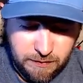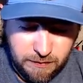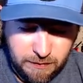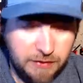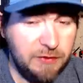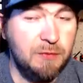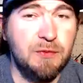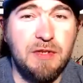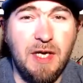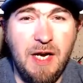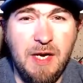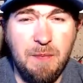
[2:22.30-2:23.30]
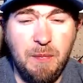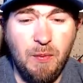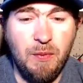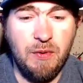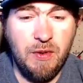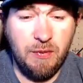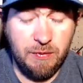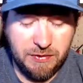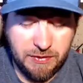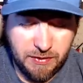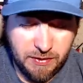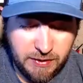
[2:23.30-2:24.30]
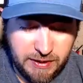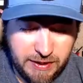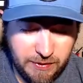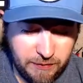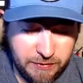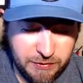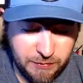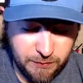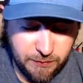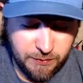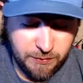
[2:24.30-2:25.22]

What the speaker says: This one's kind of important, though. It's Kelly Jordan,